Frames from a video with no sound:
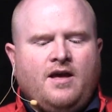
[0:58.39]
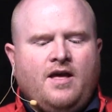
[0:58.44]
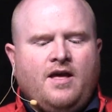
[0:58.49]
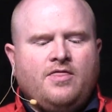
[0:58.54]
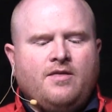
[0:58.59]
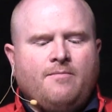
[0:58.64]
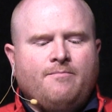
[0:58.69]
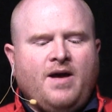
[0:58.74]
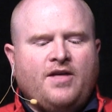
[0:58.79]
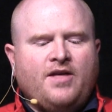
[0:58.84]

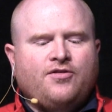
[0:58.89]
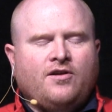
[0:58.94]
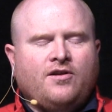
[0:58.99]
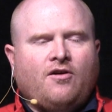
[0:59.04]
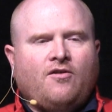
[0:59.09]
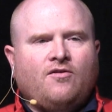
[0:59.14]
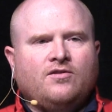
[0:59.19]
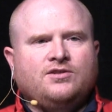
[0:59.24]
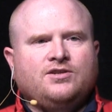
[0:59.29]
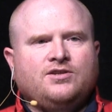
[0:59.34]
And the
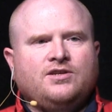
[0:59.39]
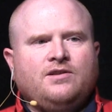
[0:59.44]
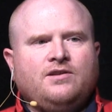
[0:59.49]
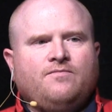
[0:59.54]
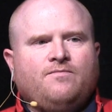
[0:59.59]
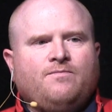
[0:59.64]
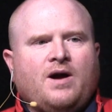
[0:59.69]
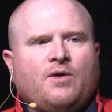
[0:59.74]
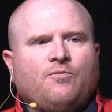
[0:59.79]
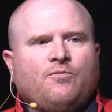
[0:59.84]
methodology
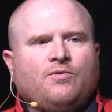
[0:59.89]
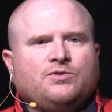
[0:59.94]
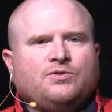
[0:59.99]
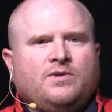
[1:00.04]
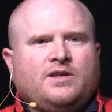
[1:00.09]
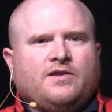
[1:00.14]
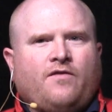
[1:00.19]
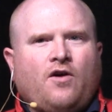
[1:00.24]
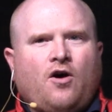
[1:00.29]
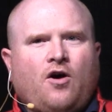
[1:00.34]
by which
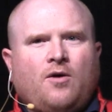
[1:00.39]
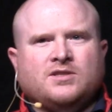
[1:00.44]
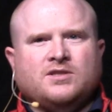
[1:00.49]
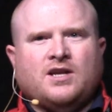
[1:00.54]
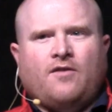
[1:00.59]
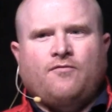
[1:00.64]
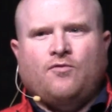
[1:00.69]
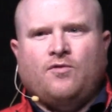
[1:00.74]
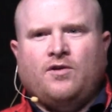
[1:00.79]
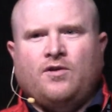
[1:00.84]
we develop
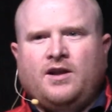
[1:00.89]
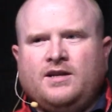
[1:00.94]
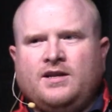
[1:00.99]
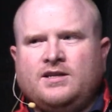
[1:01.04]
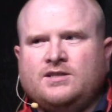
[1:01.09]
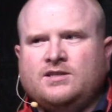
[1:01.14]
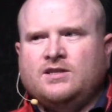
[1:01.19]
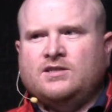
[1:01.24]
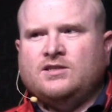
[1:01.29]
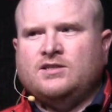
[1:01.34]
software
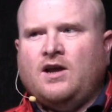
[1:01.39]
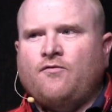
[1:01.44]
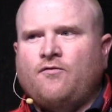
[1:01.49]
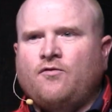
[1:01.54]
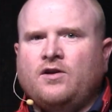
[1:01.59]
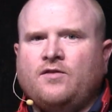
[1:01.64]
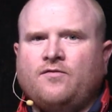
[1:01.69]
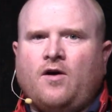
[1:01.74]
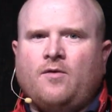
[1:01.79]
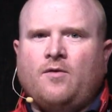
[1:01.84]
is the
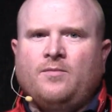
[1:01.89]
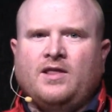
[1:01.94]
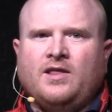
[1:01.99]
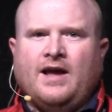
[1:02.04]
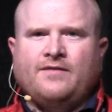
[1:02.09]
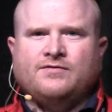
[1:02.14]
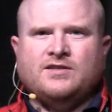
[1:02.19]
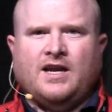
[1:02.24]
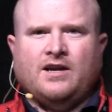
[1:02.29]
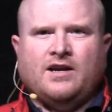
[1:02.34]
software development
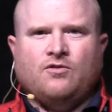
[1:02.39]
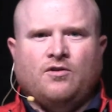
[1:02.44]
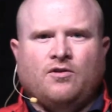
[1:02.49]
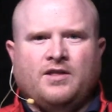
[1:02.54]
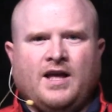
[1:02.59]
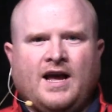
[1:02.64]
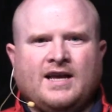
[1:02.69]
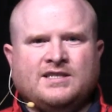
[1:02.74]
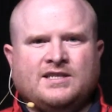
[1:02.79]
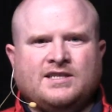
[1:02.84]
lifecycle,
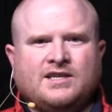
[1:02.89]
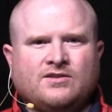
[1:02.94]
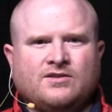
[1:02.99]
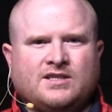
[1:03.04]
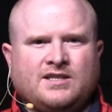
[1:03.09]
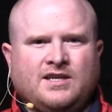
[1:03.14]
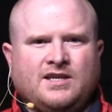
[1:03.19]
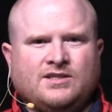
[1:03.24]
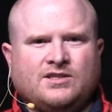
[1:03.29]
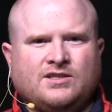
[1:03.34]
or the
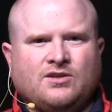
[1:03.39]
SDLC.